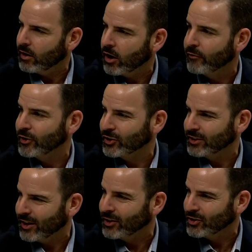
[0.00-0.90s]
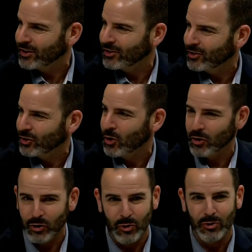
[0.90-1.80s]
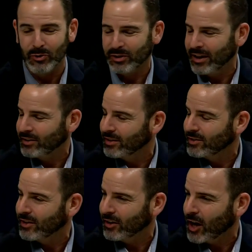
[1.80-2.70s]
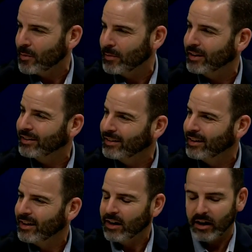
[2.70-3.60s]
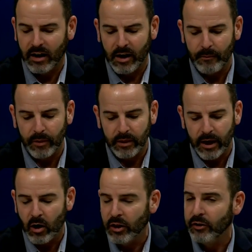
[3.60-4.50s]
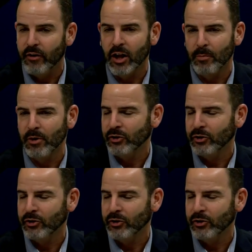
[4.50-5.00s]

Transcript: artificial intelligence, so the new use cases that are coming, that all the developers